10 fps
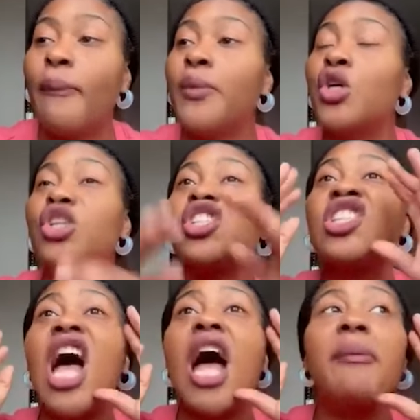But just
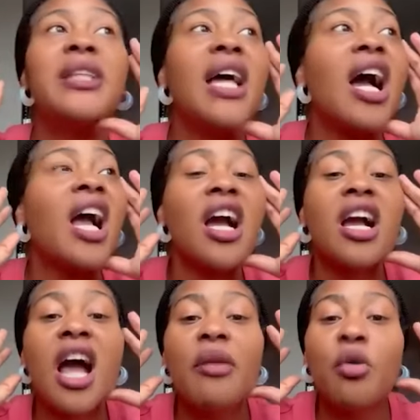talk me talk
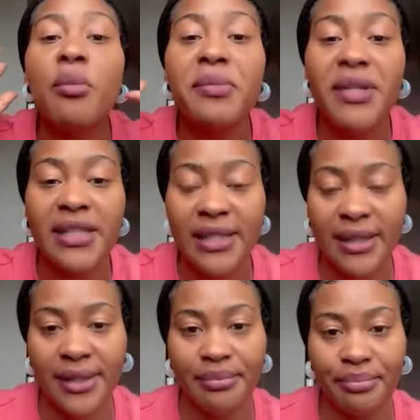and go about my business.